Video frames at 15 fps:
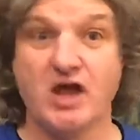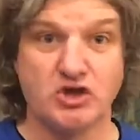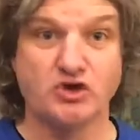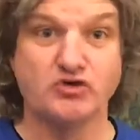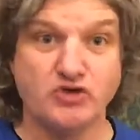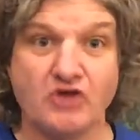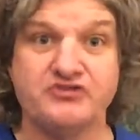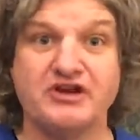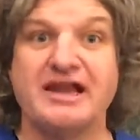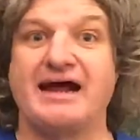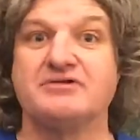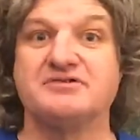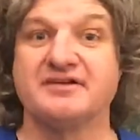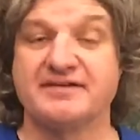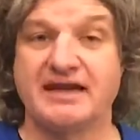You're not
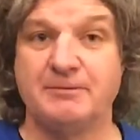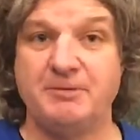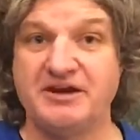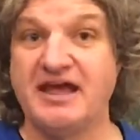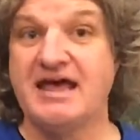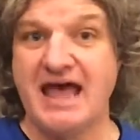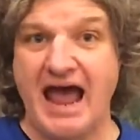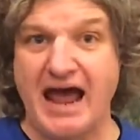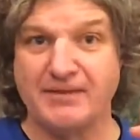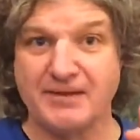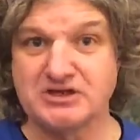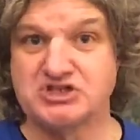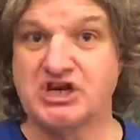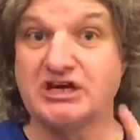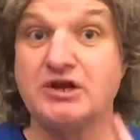allowed to skip it, and there
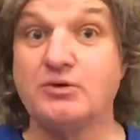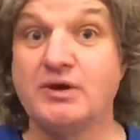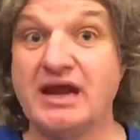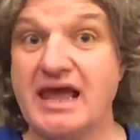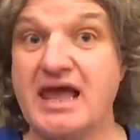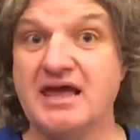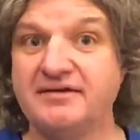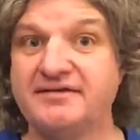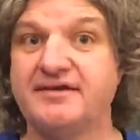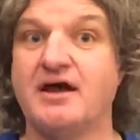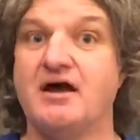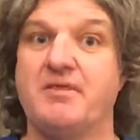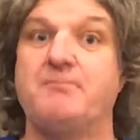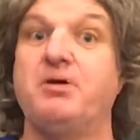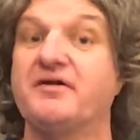genuinely is
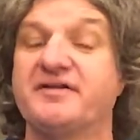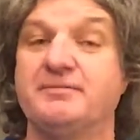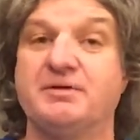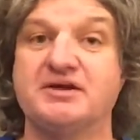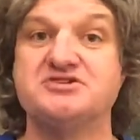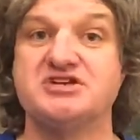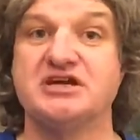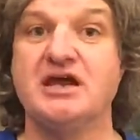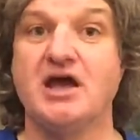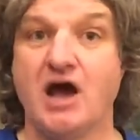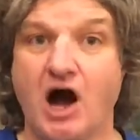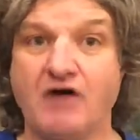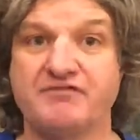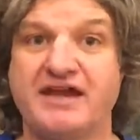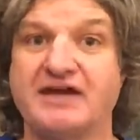the possibility
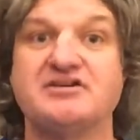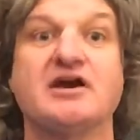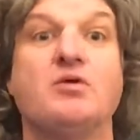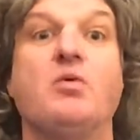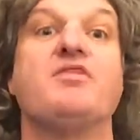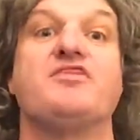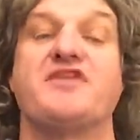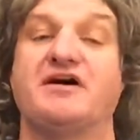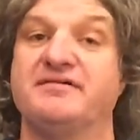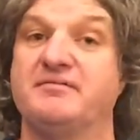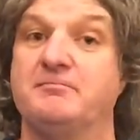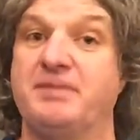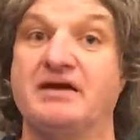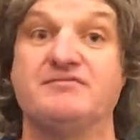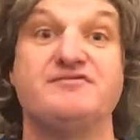of getting a
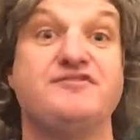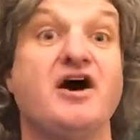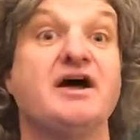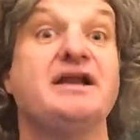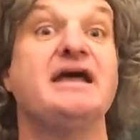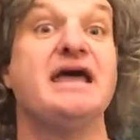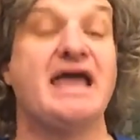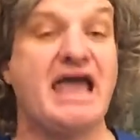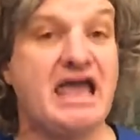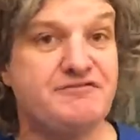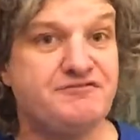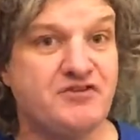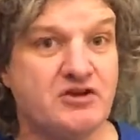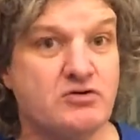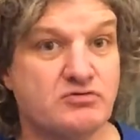£1,000 fine if
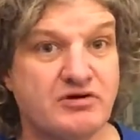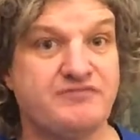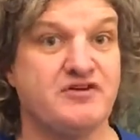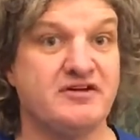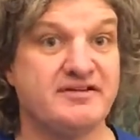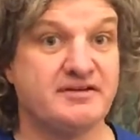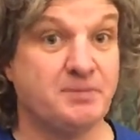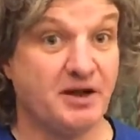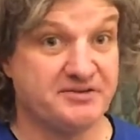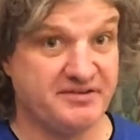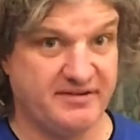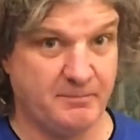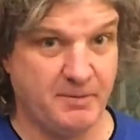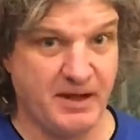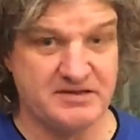you refuse to
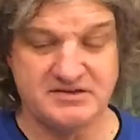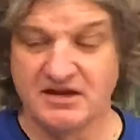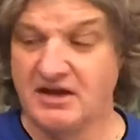participate.